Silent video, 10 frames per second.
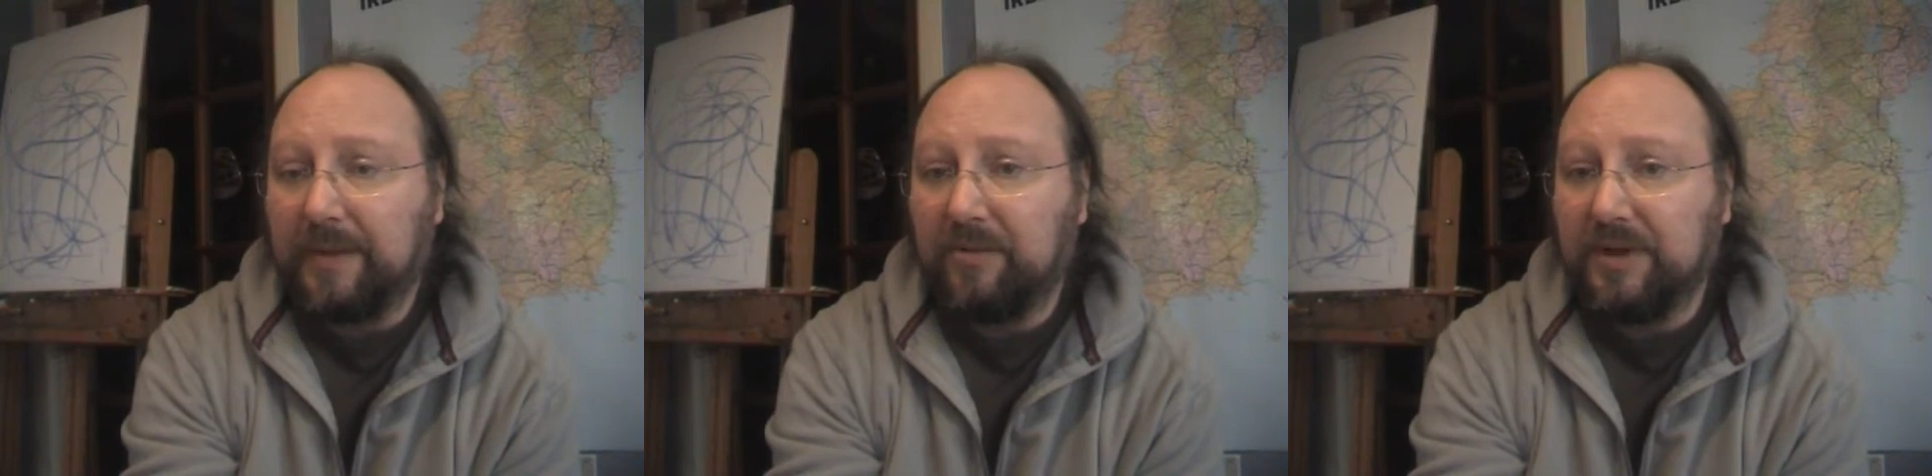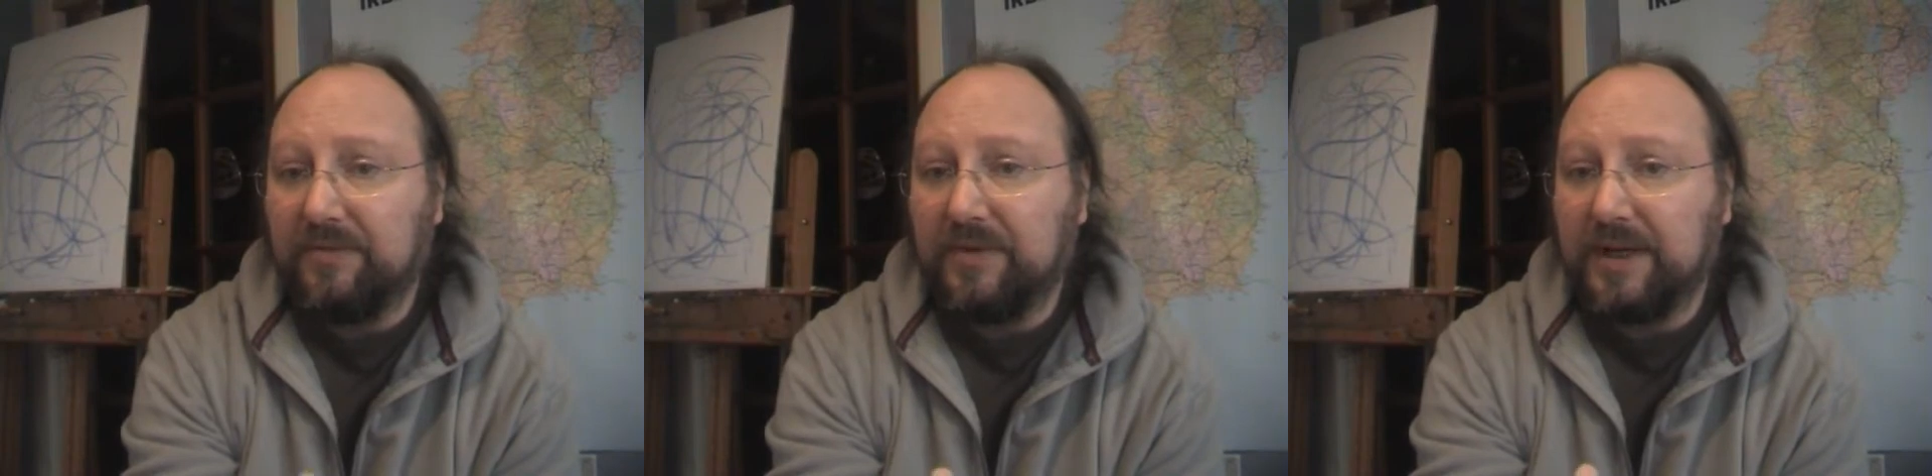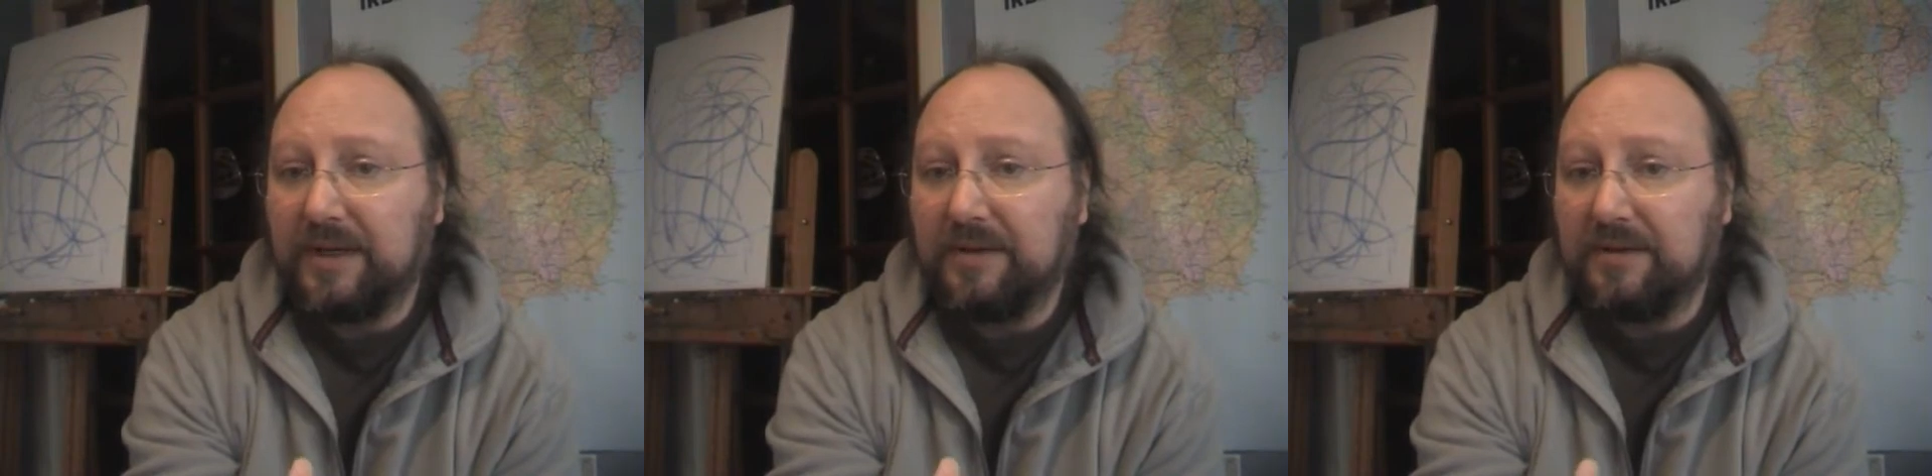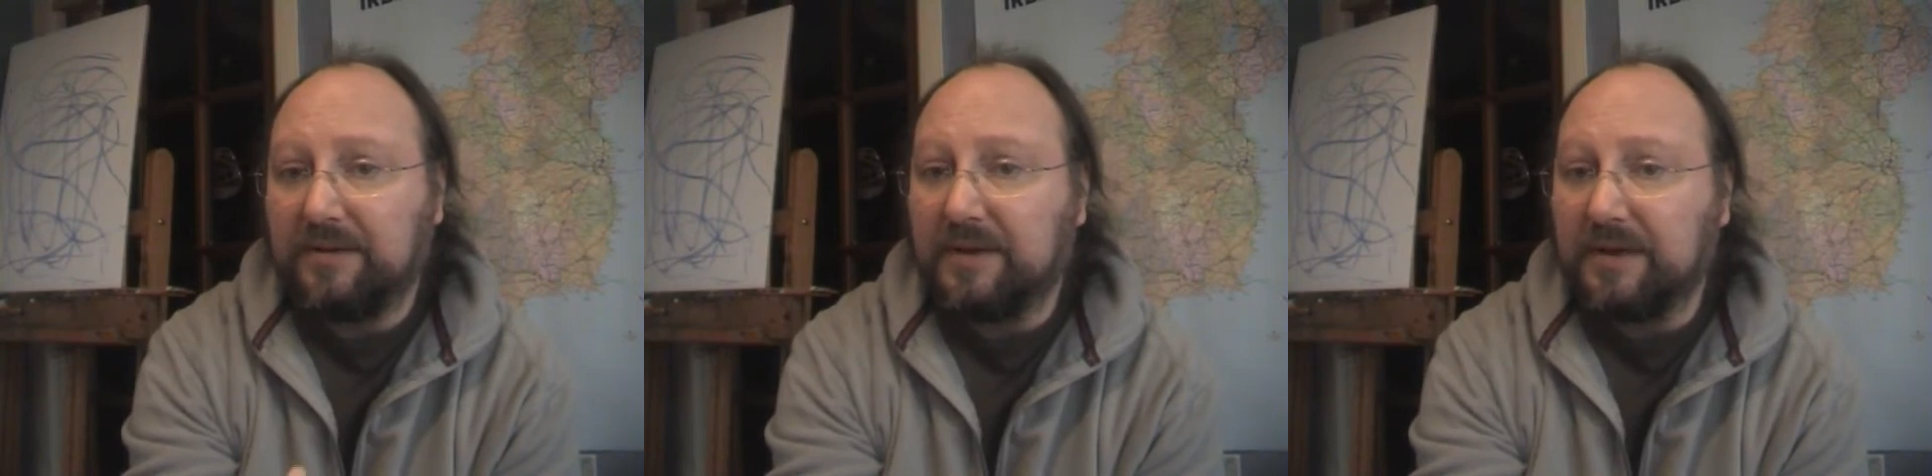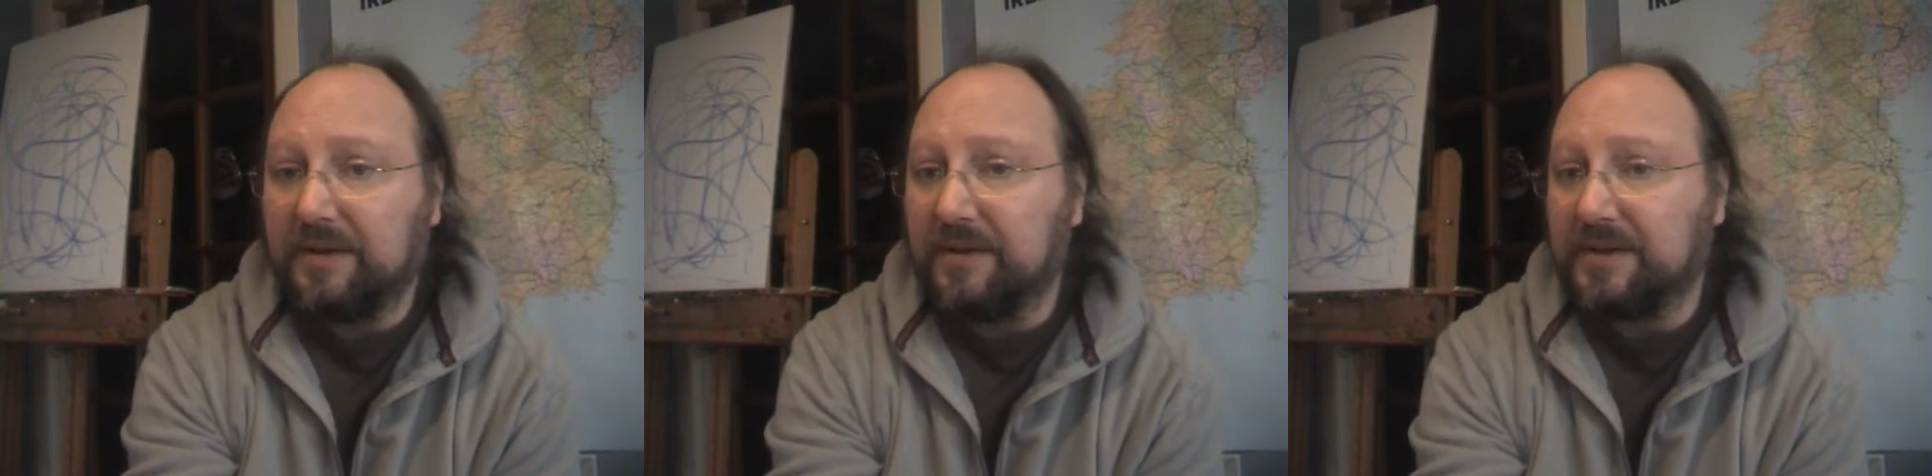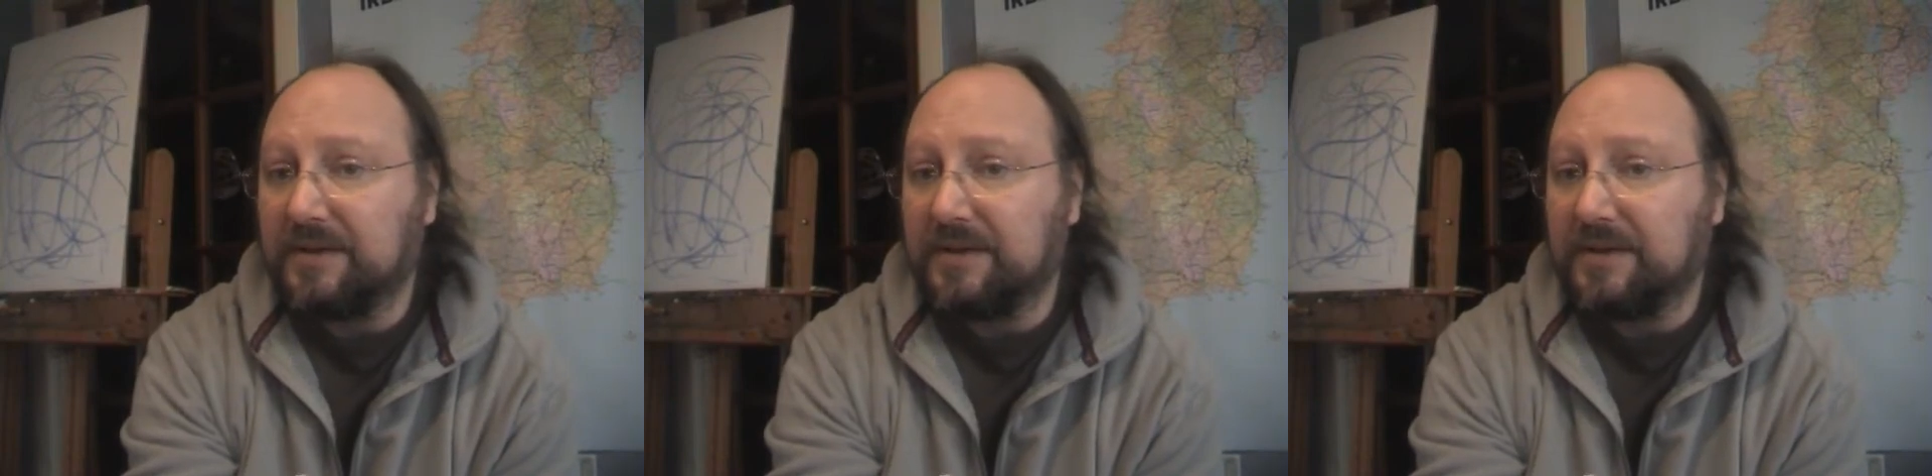when their let's